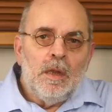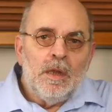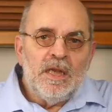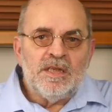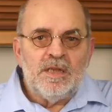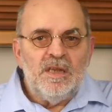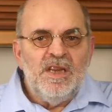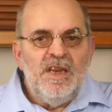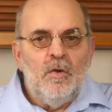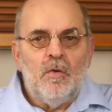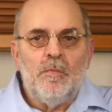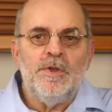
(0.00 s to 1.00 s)
That's an
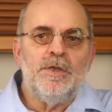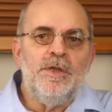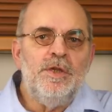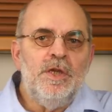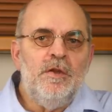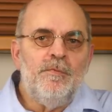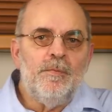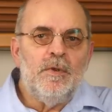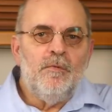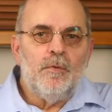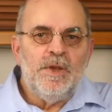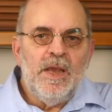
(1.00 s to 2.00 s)
enormous
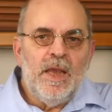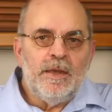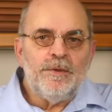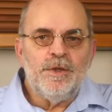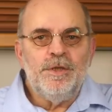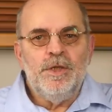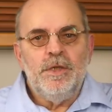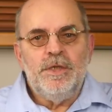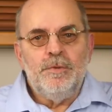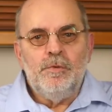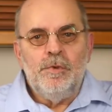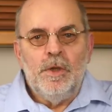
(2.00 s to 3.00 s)
achievement, for the Aries G
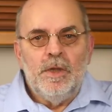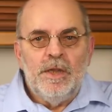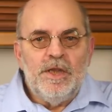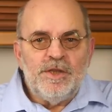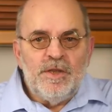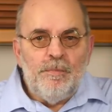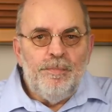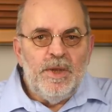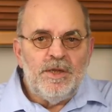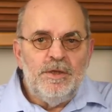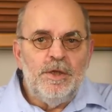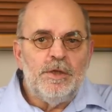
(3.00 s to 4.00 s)
two is the
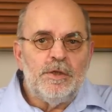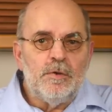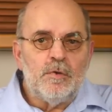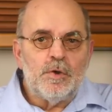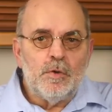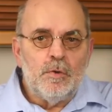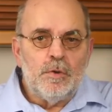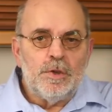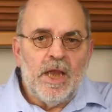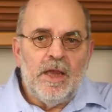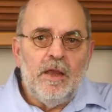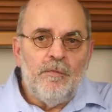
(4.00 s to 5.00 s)
best digital
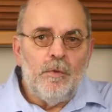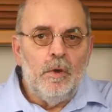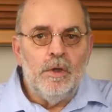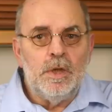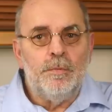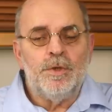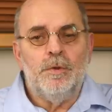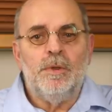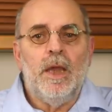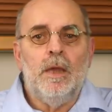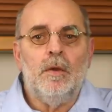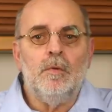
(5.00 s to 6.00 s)
source I have heard up till
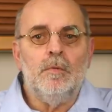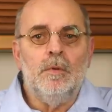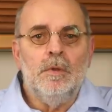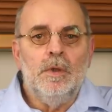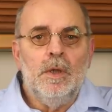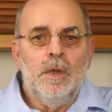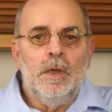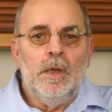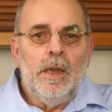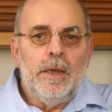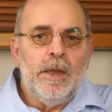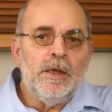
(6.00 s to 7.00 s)
now.
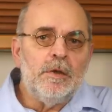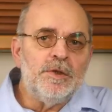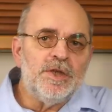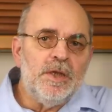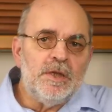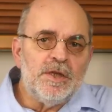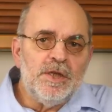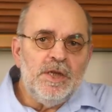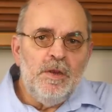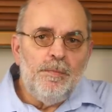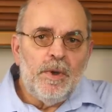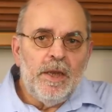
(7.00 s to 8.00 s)
And I consider C
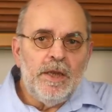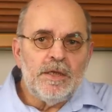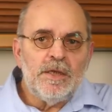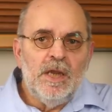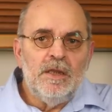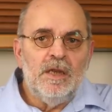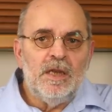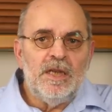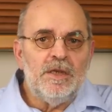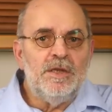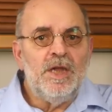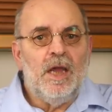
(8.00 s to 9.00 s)
D players the
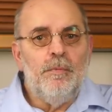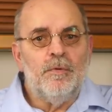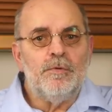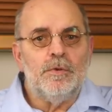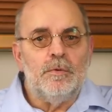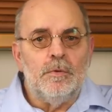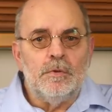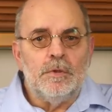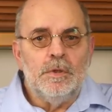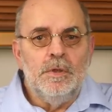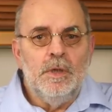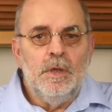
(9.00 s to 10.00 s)
lesser type of source.